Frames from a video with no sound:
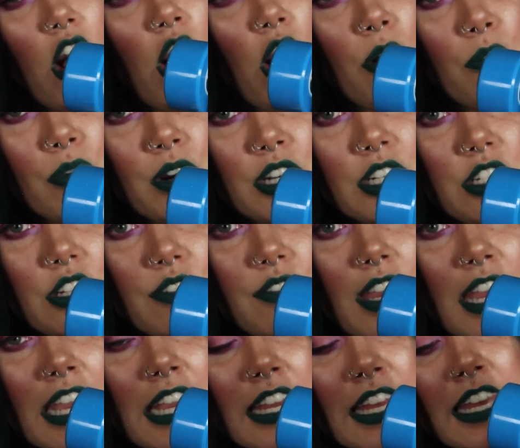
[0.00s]
all we're
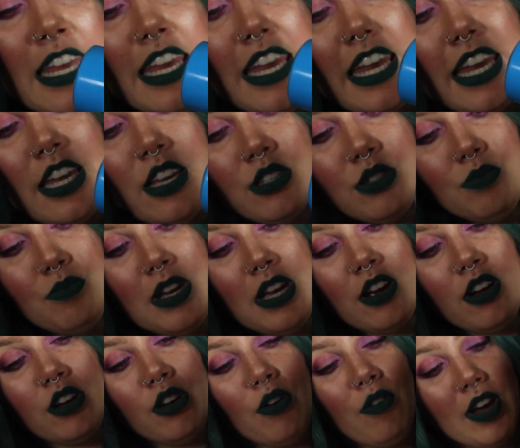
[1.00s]
doing is we
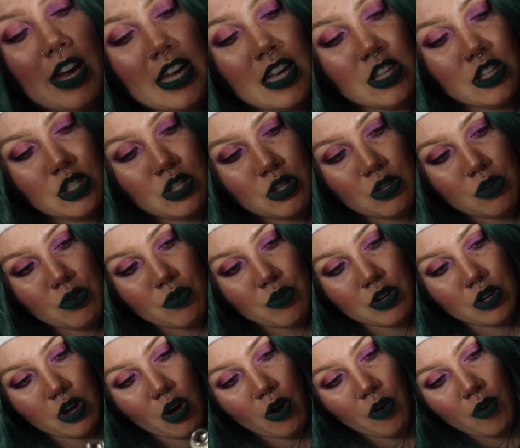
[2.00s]
are going to
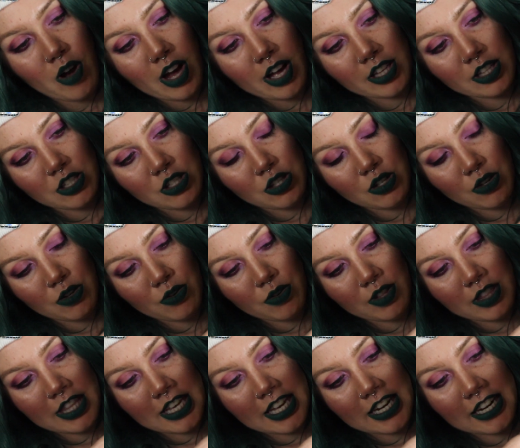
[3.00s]
go onto
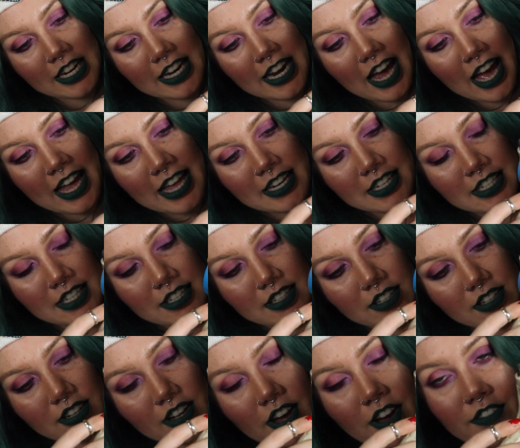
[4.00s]
the nut
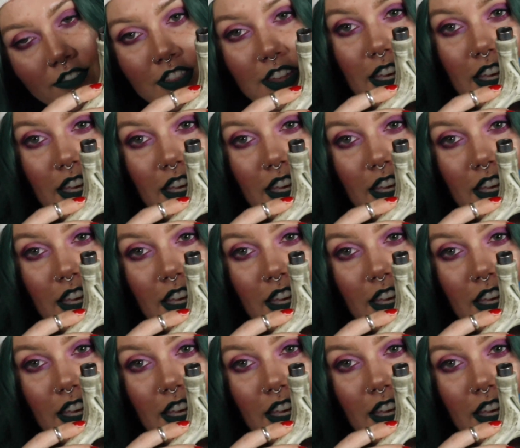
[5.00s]
of